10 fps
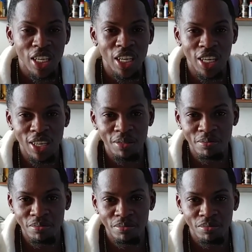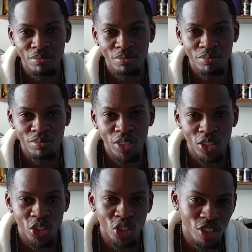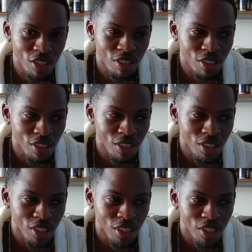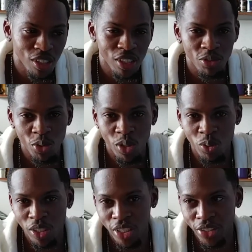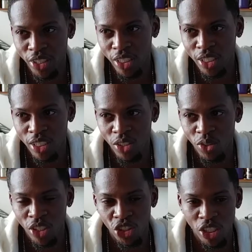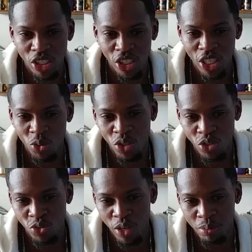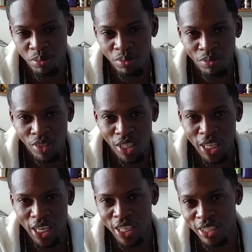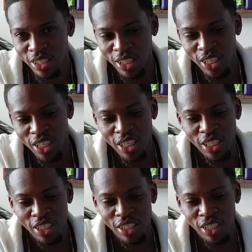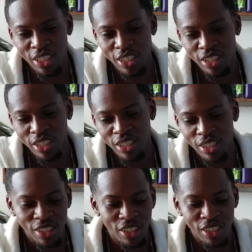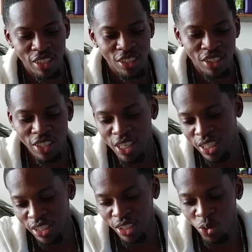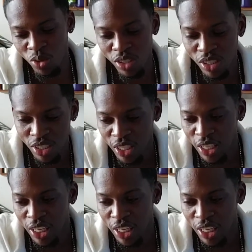You know, just if you were wondering, you know, what the transition was from the last set of wheels.